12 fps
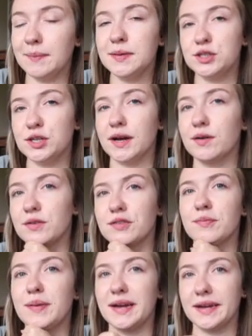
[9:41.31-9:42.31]
let me check
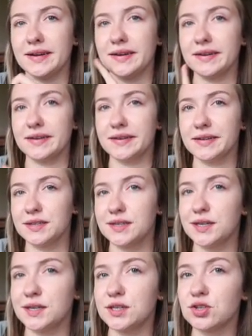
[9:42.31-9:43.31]
with my uh,
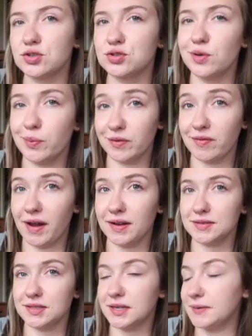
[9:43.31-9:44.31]

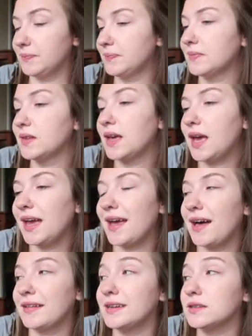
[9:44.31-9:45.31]
supervisor. Hey,
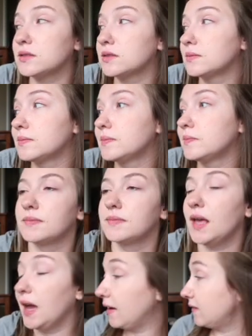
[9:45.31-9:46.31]
Alex.
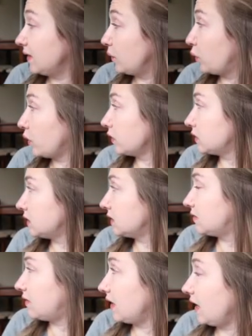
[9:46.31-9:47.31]
I have an
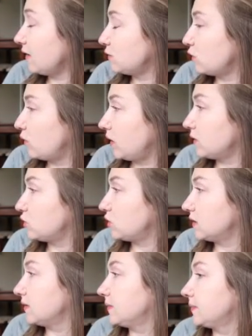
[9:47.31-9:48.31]
important financial
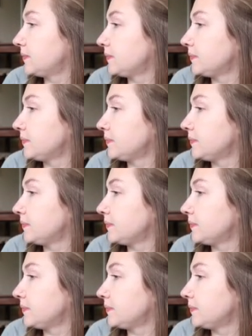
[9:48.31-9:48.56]
question.